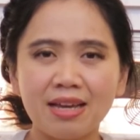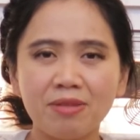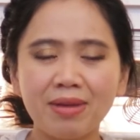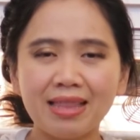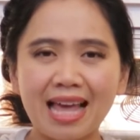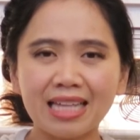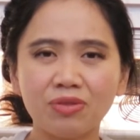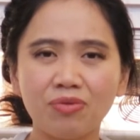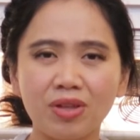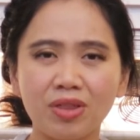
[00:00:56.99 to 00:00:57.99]
In my
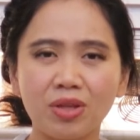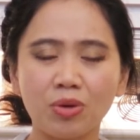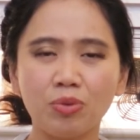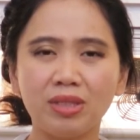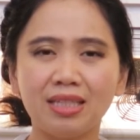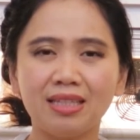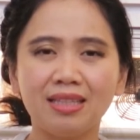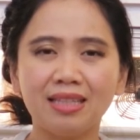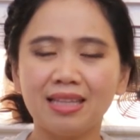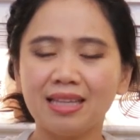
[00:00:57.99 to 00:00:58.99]
last video, we did
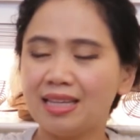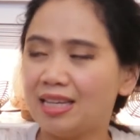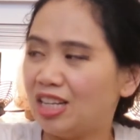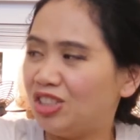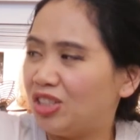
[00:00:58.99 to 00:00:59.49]
a